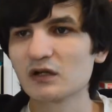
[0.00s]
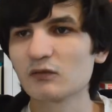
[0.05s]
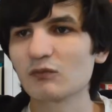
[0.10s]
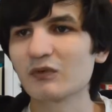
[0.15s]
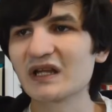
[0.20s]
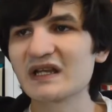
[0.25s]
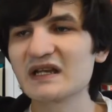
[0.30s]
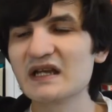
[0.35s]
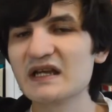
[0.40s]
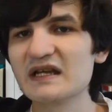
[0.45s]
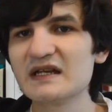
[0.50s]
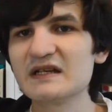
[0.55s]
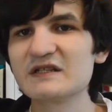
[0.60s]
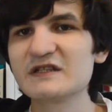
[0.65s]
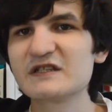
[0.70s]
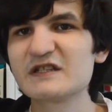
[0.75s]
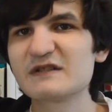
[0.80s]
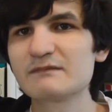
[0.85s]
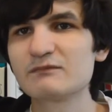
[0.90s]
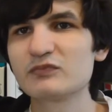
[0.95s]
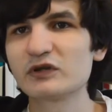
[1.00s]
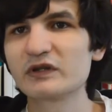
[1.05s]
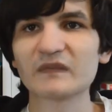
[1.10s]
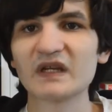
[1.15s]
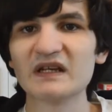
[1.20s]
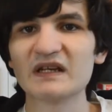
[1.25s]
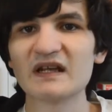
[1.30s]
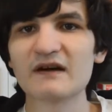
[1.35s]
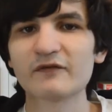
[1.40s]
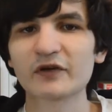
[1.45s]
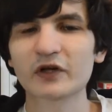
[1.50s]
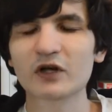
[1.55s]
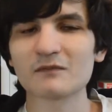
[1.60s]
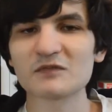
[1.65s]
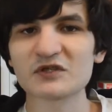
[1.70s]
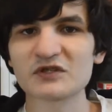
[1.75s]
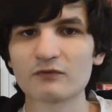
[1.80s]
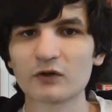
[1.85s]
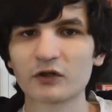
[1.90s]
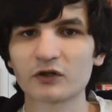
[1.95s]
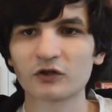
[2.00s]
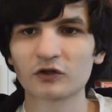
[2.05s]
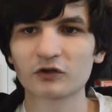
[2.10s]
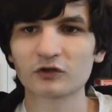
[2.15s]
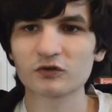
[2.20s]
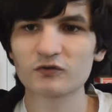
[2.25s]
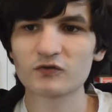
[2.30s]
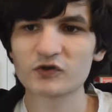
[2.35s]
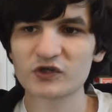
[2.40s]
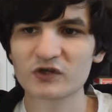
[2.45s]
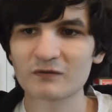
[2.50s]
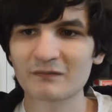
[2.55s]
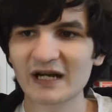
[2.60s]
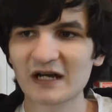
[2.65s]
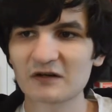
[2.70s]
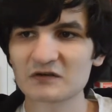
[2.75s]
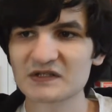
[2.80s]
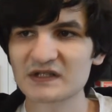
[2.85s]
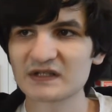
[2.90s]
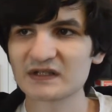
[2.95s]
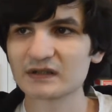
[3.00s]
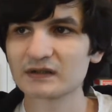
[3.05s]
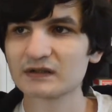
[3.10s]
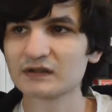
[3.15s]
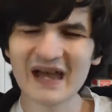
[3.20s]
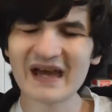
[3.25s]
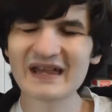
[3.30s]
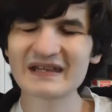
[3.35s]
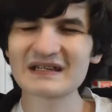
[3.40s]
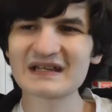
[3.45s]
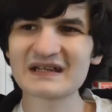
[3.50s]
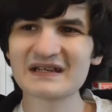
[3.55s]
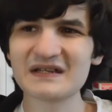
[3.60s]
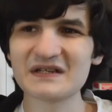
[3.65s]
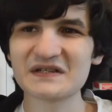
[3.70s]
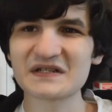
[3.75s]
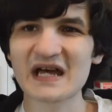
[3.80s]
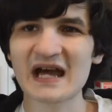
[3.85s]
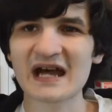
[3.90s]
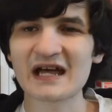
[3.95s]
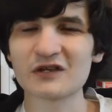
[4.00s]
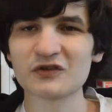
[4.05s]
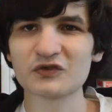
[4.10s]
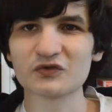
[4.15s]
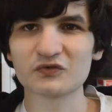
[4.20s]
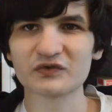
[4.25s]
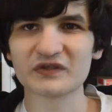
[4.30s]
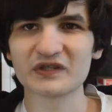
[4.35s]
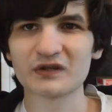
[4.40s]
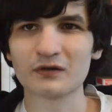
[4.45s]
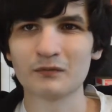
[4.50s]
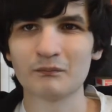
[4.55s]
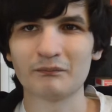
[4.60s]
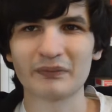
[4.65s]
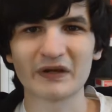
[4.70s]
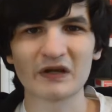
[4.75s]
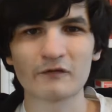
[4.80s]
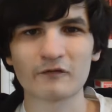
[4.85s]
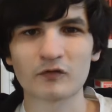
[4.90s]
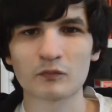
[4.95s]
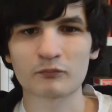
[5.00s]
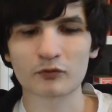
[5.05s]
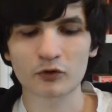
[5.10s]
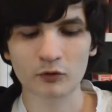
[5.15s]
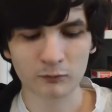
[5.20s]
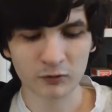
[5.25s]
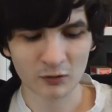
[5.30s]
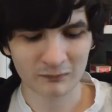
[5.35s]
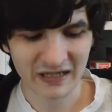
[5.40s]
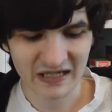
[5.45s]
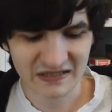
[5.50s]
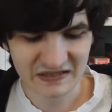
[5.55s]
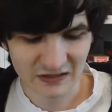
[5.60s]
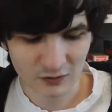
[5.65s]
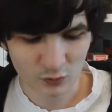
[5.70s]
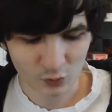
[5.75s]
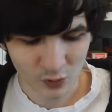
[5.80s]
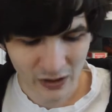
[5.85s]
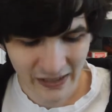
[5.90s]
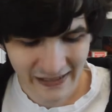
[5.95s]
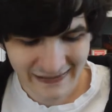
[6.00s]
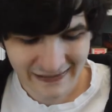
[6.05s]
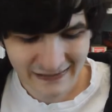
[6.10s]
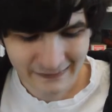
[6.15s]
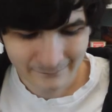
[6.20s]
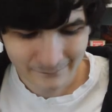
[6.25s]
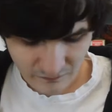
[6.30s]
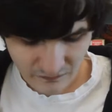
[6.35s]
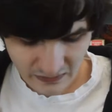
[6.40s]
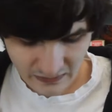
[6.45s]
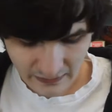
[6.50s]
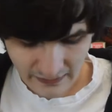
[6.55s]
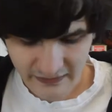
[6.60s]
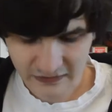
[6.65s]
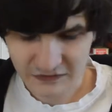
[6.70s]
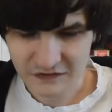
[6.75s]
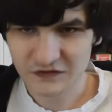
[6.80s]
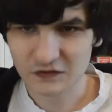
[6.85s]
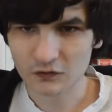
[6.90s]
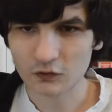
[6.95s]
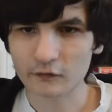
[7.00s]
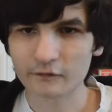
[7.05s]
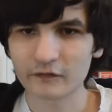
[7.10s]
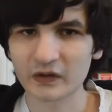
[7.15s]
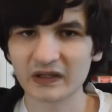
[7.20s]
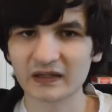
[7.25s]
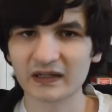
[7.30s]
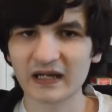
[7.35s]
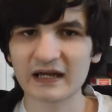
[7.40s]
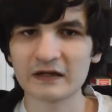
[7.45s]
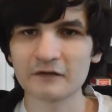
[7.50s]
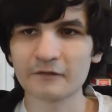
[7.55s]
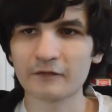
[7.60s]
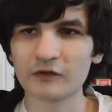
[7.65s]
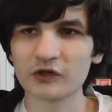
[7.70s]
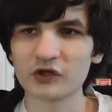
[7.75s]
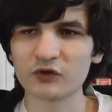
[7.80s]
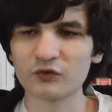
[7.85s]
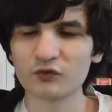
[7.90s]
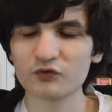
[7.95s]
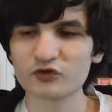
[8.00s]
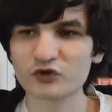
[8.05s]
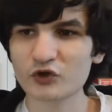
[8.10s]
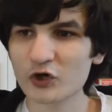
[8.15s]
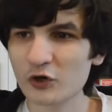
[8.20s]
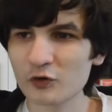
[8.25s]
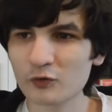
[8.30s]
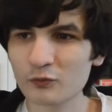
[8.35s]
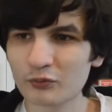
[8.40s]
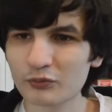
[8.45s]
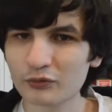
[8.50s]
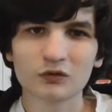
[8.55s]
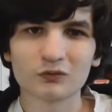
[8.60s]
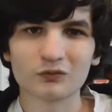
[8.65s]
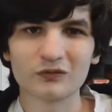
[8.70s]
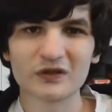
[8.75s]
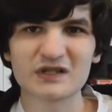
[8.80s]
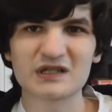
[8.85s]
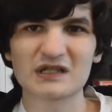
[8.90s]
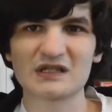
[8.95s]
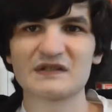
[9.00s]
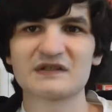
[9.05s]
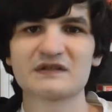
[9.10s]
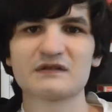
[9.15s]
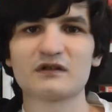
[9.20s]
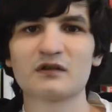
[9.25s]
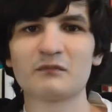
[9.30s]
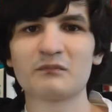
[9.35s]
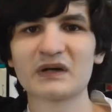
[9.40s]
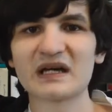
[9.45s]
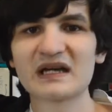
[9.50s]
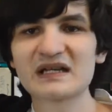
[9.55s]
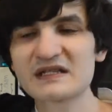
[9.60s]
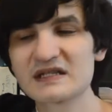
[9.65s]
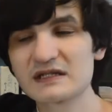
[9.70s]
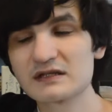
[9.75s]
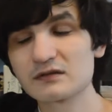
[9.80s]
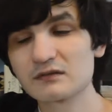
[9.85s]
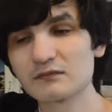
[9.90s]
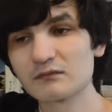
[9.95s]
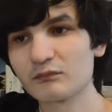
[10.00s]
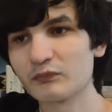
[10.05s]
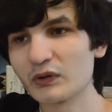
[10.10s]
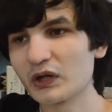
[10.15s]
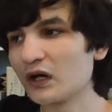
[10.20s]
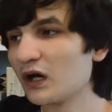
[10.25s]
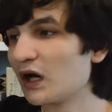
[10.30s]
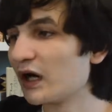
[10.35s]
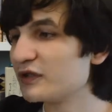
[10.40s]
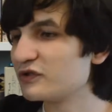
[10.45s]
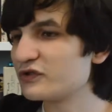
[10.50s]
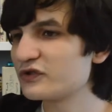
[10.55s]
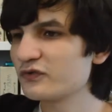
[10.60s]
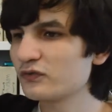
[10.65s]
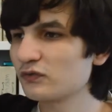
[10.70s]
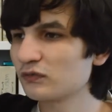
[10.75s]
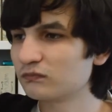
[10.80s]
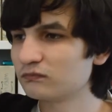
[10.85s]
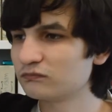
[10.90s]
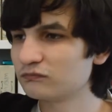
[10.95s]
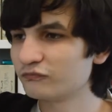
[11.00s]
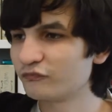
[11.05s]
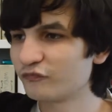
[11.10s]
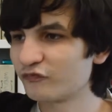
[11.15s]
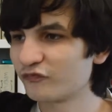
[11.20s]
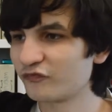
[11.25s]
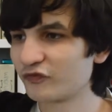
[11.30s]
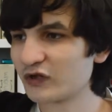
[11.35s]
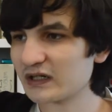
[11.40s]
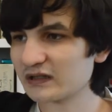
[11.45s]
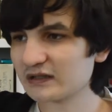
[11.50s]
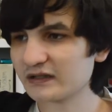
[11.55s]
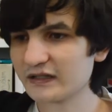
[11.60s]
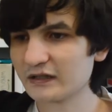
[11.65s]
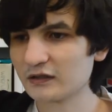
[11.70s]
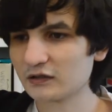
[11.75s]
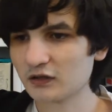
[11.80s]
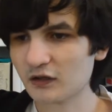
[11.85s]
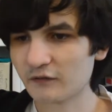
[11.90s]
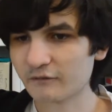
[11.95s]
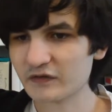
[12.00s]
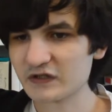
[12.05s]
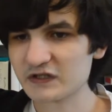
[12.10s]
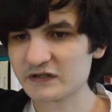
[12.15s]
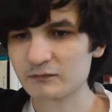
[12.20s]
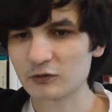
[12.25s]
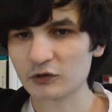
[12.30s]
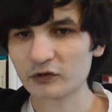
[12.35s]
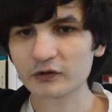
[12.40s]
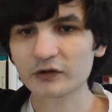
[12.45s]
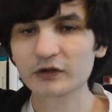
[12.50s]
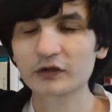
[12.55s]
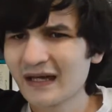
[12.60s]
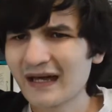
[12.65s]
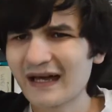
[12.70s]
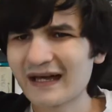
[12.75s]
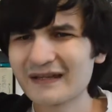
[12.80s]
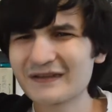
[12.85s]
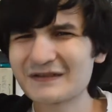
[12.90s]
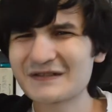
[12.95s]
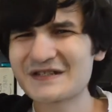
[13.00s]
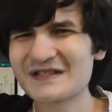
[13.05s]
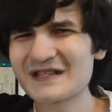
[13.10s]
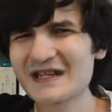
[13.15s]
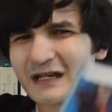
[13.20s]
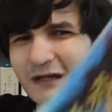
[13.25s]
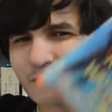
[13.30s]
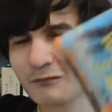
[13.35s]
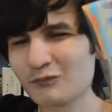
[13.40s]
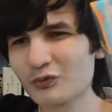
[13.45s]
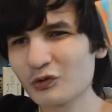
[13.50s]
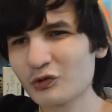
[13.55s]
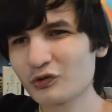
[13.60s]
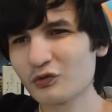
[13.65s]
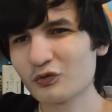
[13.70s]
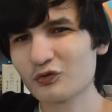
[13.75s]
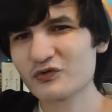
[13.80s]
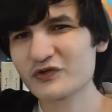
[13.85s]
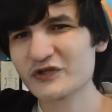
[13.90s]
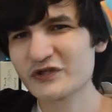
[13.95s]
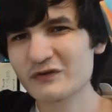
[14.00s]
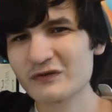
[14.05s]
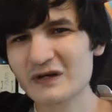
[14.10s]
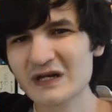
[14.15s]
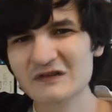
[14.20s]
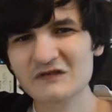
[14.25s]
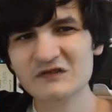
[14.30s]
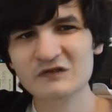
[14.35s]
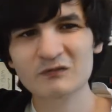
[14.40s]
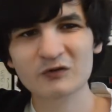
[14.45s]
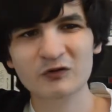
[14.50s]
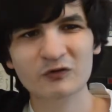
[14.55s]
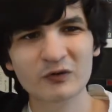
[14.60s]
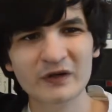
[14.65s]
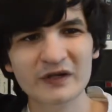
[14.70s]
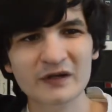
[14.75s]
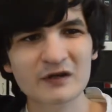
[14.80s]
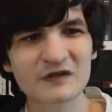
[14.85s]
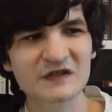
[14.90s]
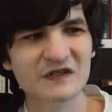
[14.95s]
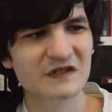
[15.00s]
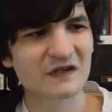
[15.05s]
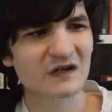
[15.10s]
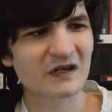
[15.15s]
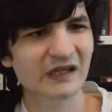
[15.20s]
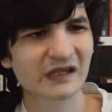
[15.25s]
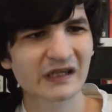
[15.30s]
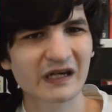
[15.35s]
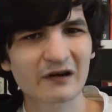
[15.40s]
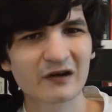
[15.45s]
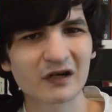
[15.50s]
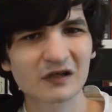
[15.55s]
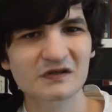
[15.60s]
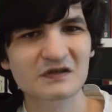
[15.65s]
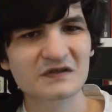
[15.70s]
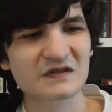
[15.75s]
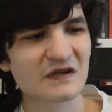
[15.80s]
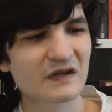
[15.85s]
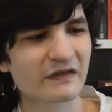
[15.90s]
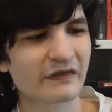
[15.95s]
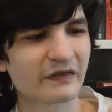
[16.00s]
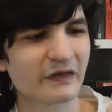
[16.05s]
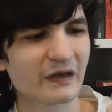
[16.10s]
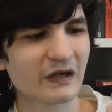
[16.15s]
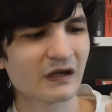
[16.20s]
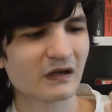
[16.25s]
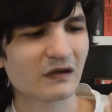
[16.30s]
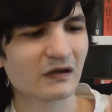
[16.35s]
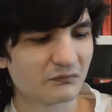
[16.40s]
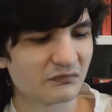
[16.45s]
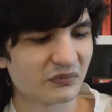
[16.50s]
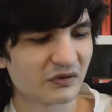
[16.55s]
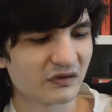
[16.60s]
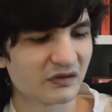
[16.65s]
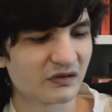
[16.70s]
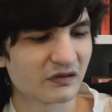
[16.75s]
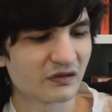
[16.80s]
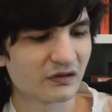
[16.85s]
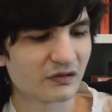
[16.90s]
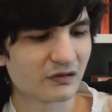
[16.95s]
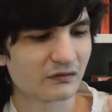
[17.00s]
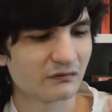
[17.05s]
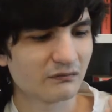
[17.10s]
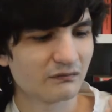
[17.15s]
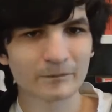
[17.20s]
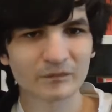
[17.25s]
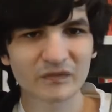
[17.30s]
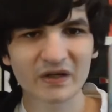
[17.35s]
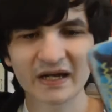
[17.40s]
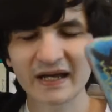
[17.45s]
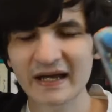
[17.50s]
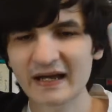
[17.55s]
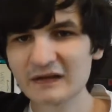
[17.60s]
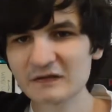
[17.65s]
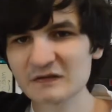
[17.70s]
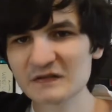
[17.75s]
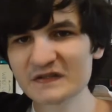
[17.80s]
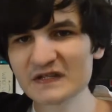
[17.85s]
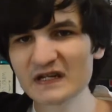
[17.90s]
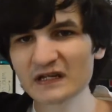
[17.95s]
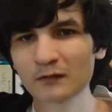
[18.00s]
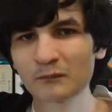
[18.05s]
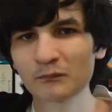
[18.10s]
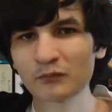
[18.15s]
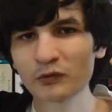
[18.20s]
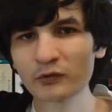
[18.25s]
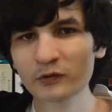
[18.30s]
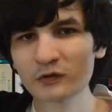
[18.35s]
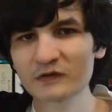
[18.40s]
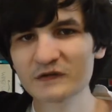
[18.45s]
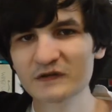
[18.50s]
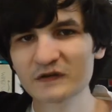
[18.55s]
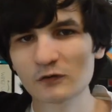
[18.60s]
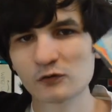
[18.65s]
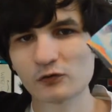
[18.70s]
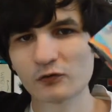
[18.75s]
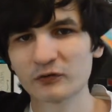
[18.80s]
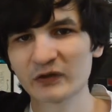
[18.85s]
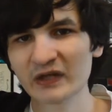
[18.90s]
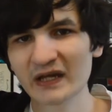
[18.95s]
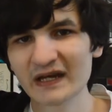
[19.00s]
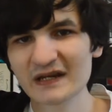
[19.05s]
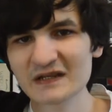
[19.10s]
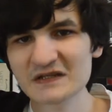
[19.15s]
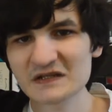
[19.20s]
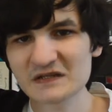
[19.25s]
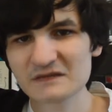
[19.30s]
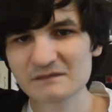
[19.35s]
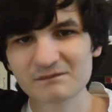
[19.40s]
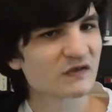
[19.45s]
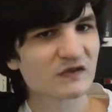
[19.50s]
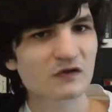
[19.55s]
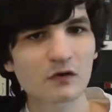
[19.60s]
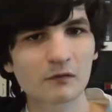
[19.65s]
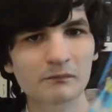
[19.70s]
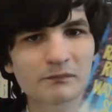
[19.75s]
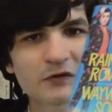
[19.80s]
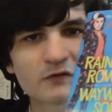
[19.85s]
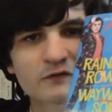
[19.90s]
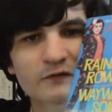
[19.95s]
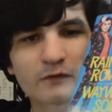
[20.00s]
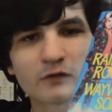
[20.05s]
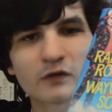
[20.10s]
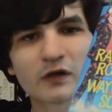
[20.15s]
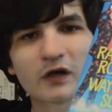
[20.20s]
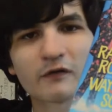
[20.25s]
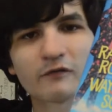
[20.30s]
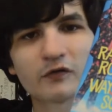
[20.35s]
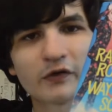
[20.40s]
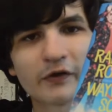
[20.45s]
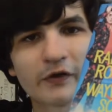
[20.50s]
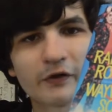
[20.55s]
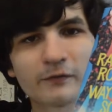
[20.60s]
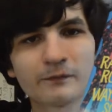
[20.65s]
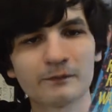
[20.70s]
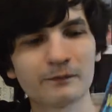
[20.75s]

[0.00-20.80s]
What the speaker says: Well, it is, but he never comes to a conclusion about it, and it is handled in a bit of a problematic way, and it's sort of a gay for you trope, which isn't the best, but I do really love this book. And the second book also has some queer side characters, I think, but you know, I hate the second book, so who cares? It's got a beautiful cover though.